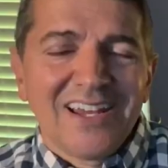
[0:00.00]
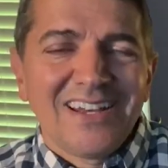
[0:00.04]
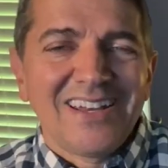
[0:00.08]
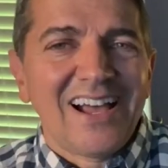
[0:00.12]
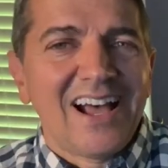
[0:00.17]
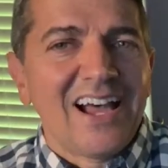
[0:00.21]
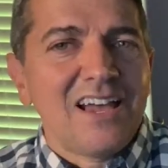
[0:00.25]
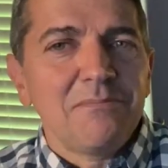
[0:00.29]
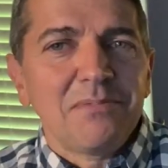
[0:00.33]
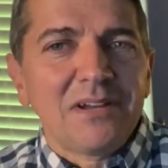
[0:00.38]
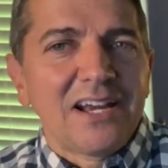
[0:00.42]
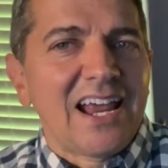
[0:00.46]

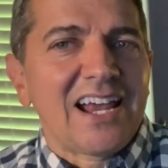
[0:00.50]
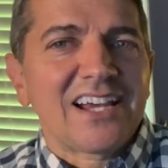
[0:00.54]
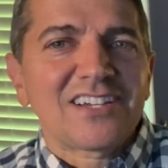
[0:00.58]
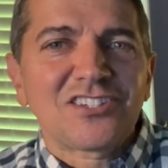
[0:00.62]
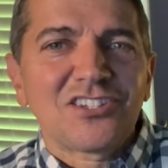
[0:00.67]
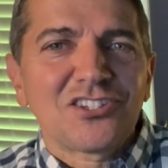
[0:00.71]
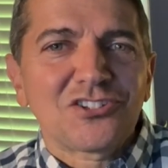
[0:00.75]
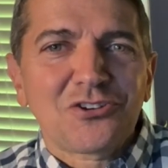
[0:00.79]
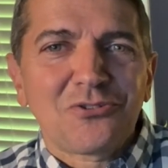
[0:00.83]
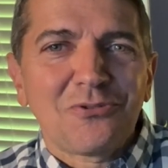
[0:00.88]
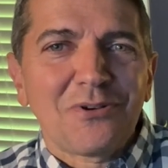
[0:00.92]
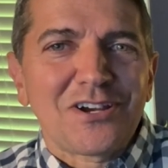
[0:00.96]
Now, I've been asked
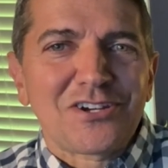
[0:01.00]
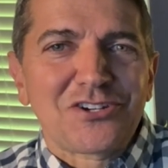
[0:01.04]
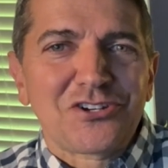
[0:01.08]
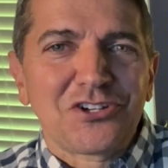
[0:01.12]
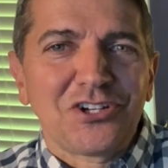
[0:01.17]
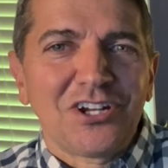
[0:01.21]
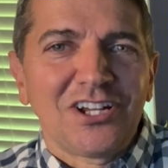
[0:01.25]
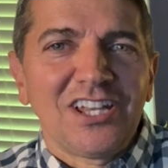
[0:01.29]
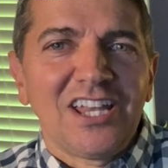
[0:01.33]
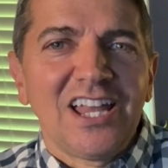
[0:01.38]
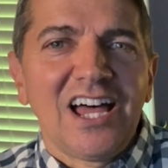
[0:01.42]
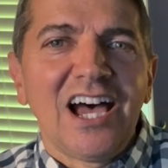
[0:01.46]
this question
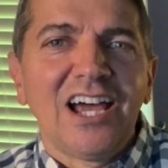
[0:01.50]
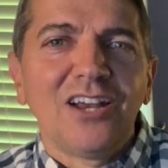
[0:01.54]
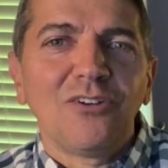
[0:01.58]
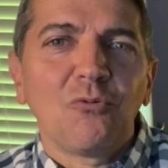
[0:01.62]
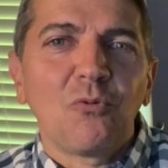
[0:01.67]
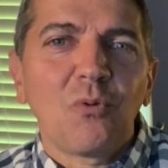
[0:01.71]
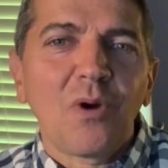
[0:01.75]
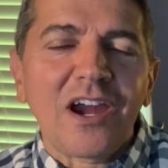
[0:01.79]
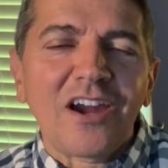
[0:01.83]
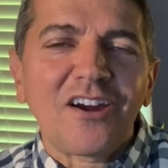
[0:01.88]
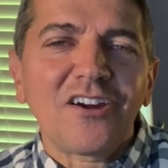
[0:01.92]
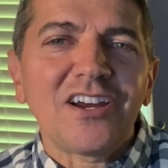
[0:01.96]
a lot.
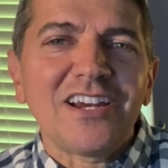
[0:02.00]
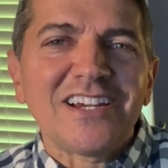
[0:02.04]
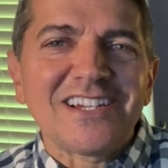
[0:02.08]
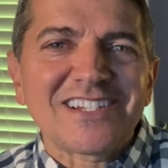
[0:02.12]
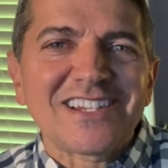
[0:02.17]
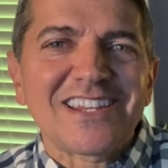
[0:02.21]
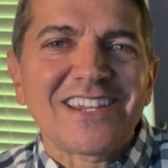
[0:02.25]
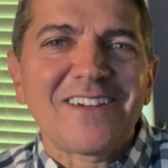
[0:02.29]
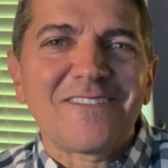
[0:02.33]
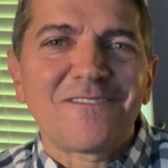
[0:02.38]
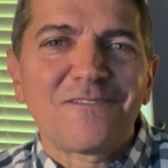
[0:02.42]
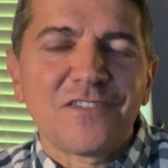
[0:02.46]
Where is
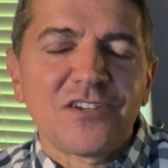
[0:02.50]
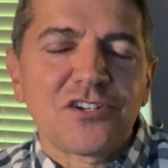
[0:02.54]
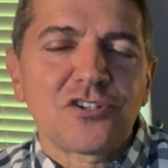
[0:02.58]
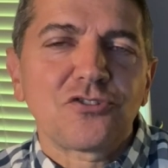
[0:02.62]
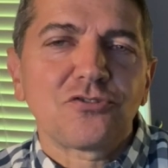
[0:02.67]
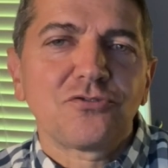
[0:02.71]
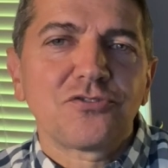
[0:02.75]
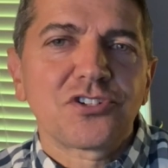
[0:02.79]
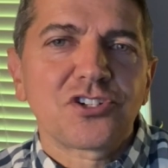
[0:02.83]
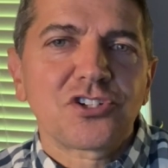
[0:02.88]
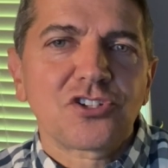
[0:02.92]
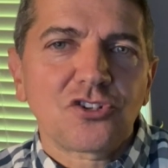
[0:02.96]
the
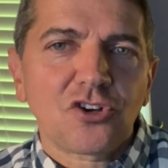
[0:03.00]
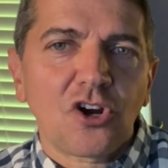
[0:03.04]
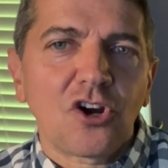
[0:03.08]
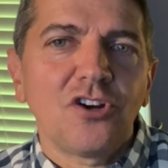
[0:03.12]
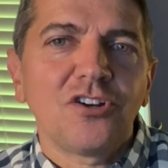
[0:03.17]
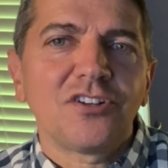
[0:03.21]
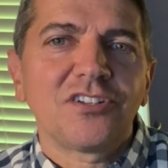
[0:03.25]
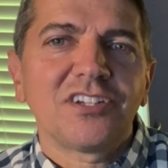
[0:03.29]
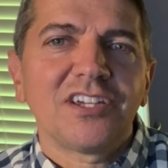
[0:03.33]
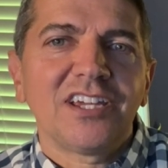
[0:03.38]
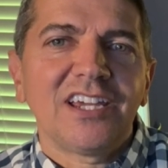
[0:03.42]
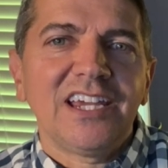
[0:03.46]
official
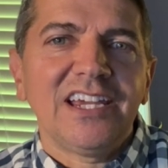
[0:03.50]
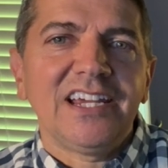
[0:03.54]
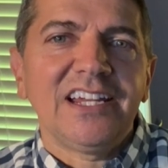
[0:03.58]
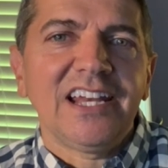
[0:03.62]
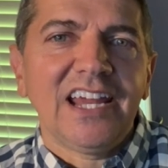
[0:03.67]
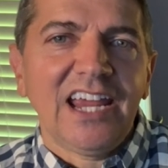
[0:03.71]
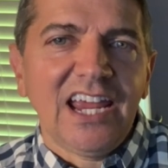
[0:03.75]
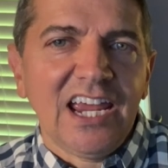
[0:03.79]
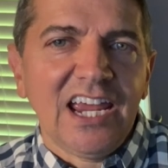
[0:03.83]
start and